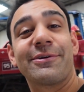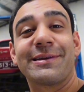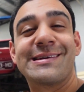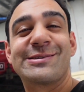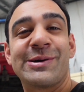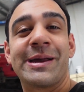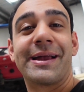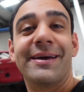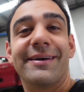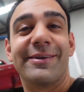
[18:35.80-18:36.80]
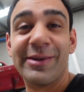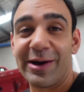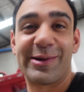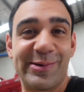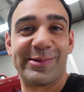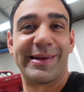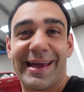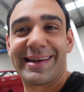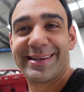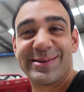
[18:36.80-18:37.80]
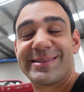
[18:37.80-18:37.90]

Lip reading: really enjoying not Googling how to do